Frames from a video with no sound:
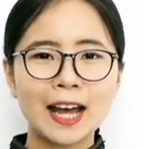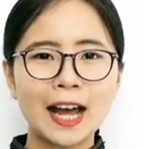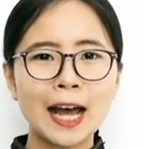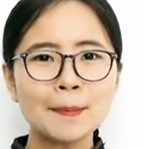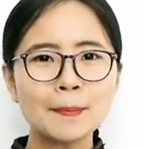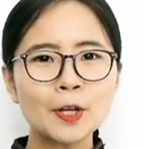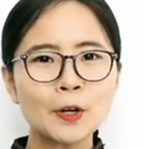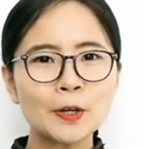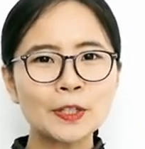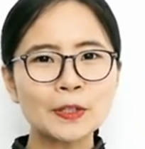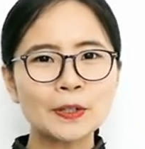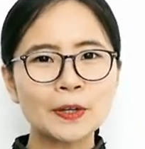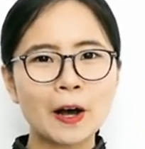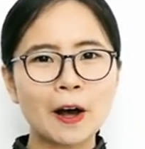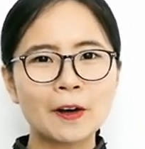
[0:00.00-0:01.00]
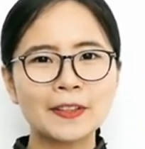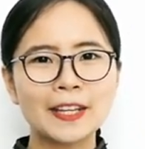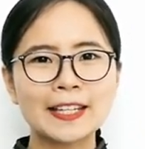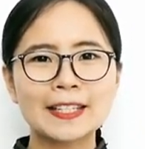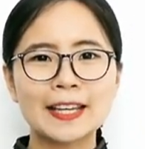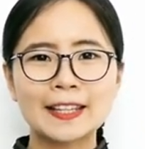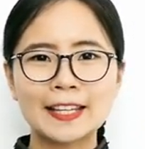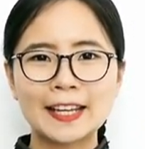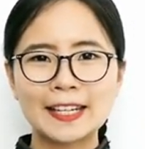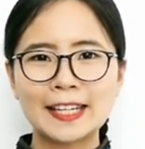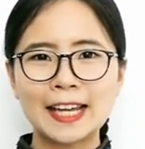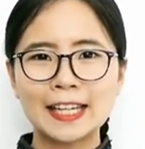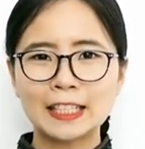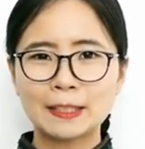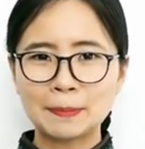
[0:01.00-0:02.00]
I'm going to call this the
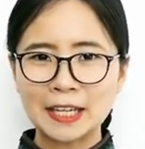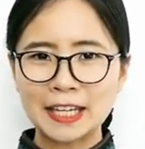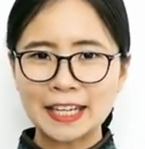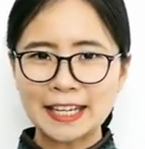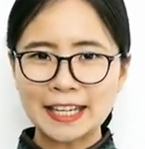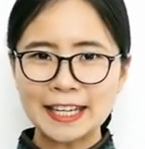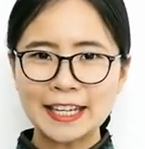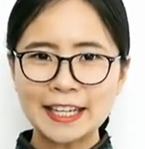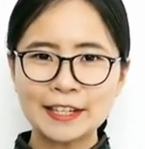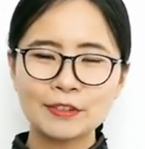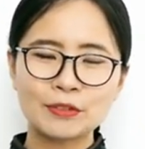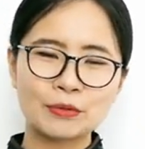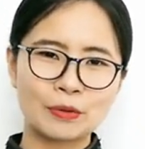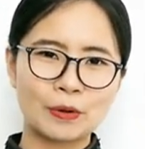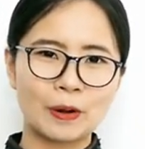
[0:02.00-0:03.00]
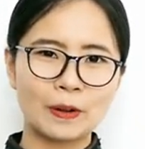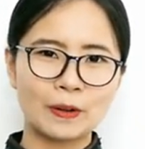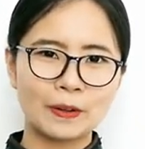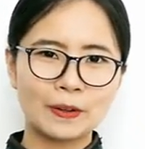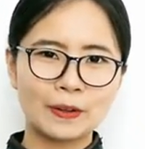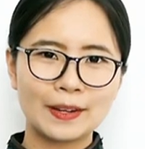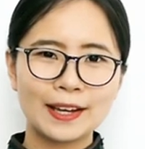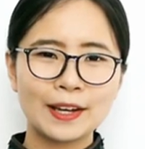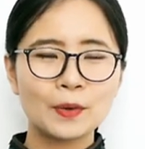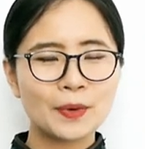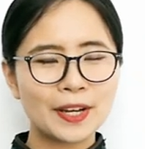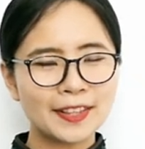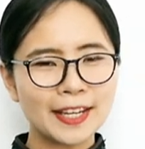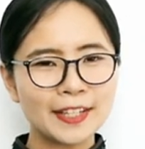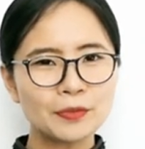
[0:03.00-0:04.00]
let it be yi rule.
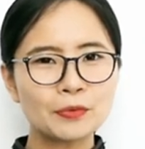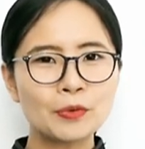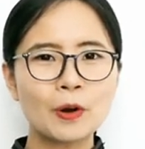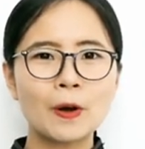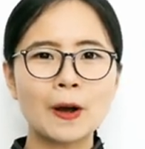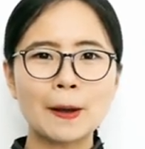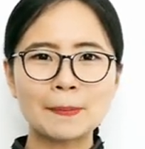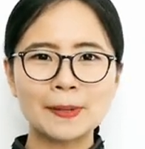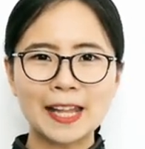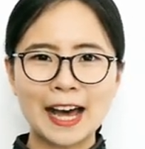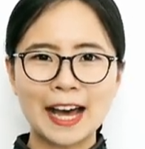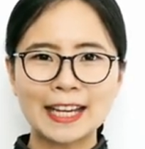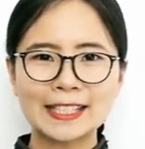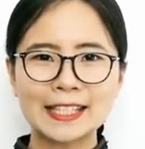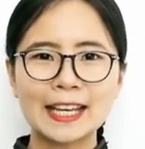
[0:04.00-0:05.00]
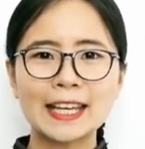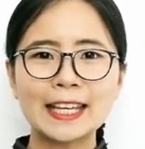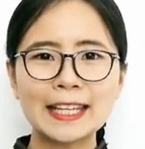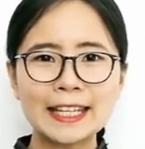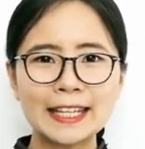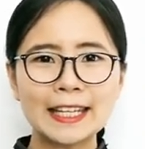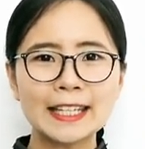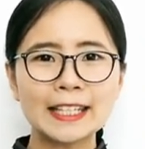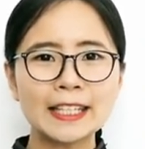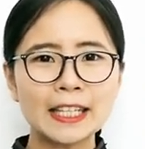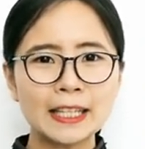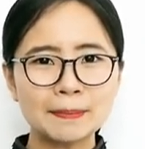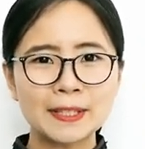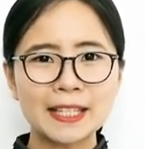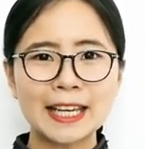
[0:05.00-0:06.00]
When this rule applies, yi
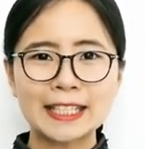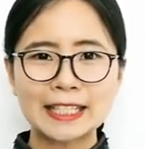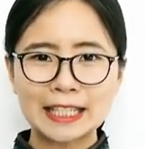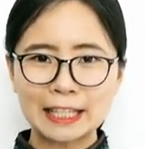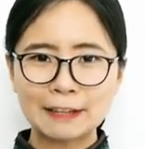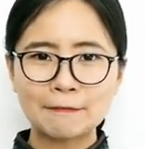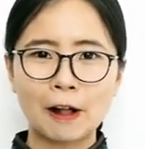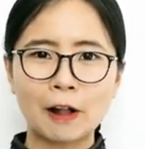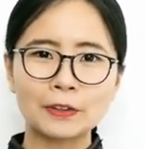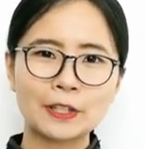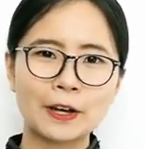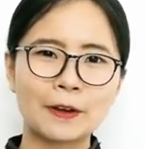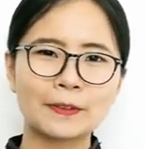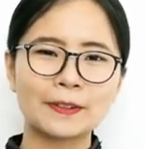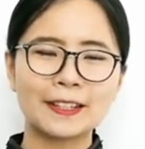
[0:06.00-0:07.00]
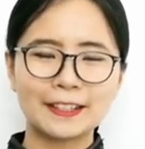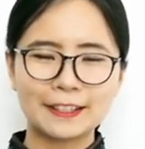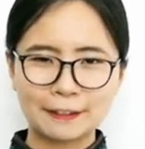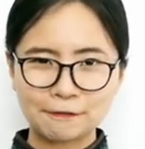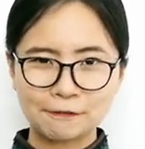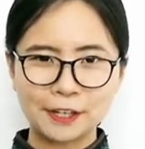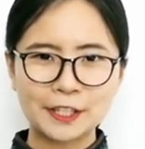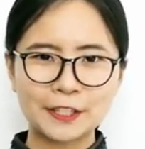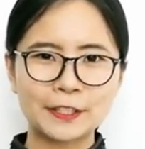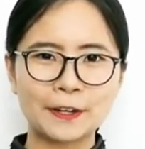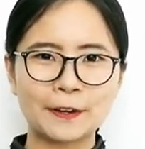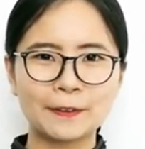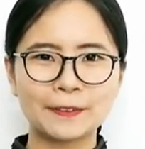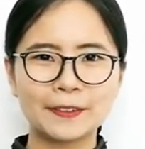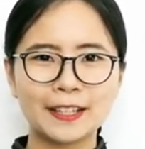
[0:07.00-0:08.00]
keeps its default tone, the first
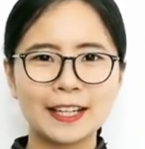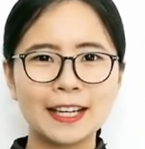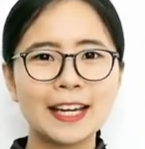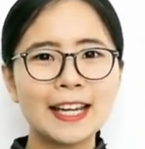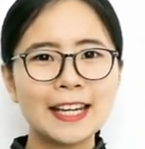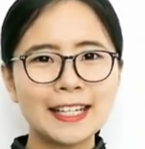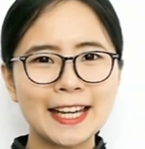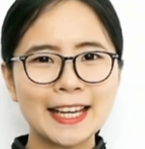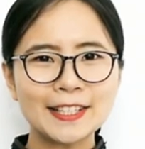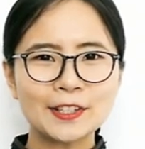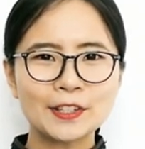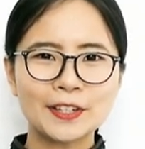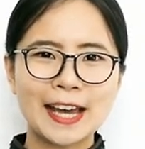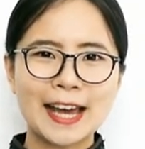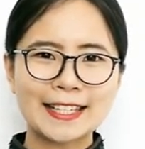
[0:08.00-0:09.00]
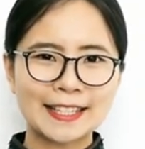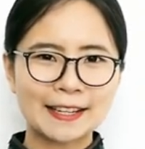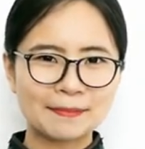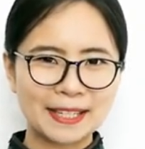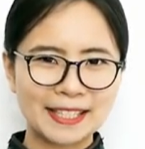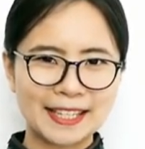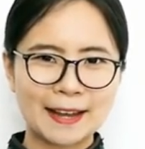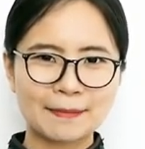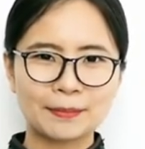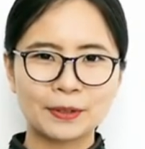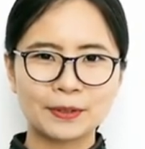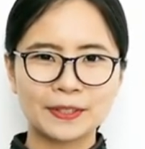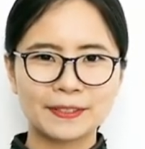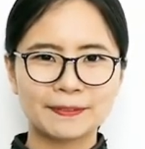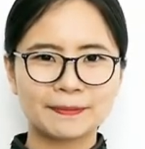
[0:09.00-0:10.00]
tone. Let's look at some
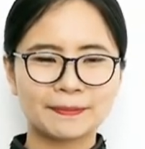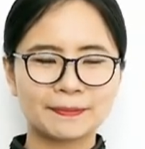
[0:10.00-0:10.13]
examples.